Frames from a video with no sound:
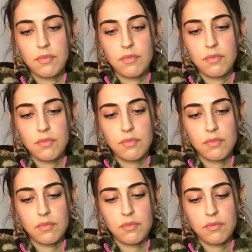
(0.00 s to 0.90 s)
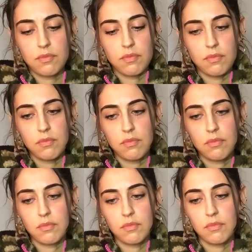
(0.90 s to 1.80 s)

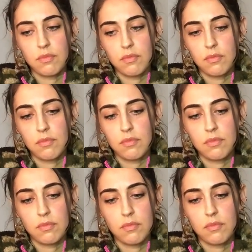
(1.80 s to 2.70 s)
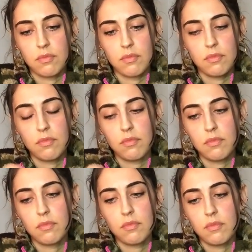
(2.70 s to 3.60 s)

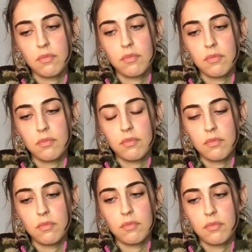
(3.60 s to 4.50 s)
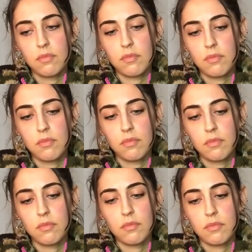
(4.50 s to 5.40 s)

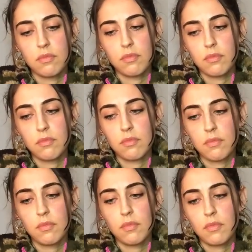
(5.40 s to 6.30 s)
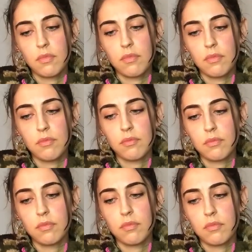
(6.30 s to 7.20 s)

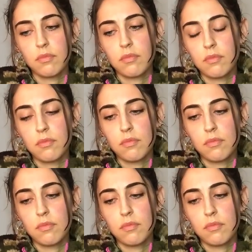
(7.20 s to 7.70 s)
Nothing is said.